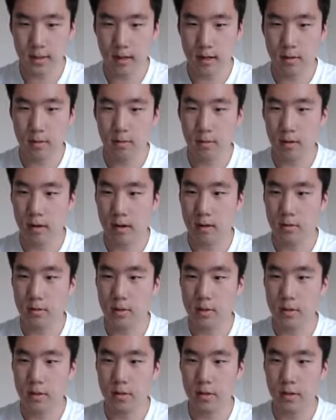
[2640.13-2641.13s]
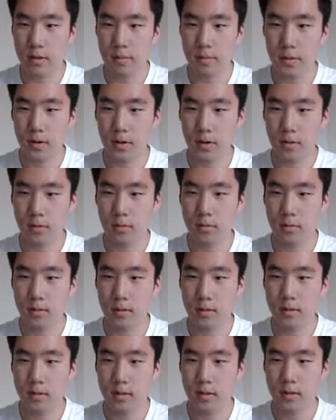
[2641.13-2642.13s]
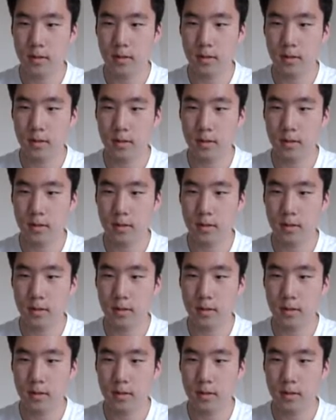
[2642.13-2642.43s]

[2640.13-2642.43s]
I'll just create a poll really quickly.